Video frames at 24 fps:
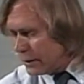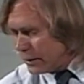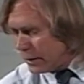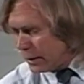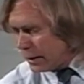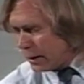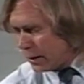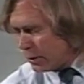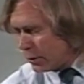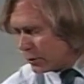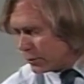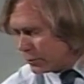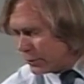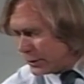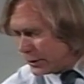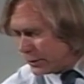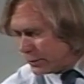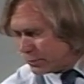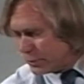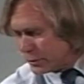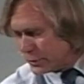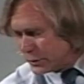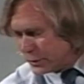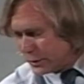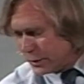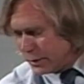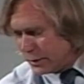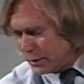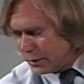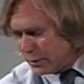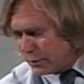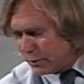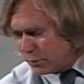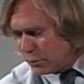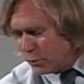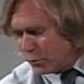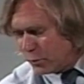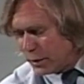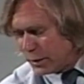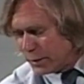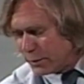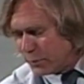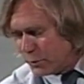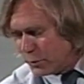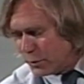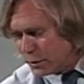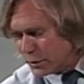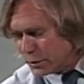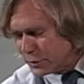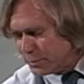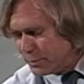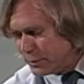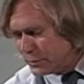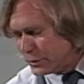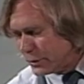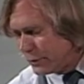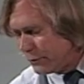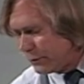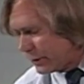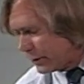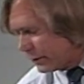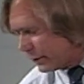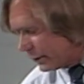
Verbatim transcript: how are we to proceed? What more specific